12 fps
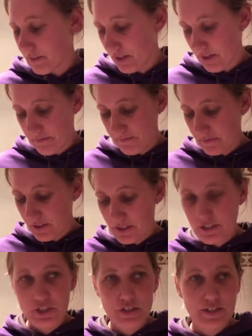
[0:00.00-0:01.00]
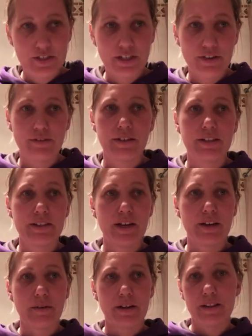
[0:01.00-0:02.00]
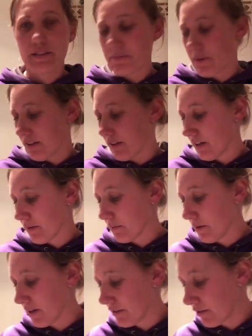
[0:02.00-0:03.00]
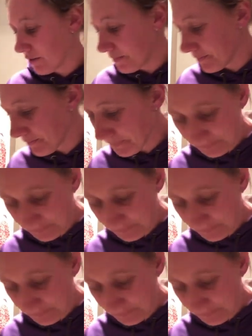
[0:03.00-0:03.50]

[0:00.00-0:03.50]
Yep, so this should definitely take away the smell in our bathroom.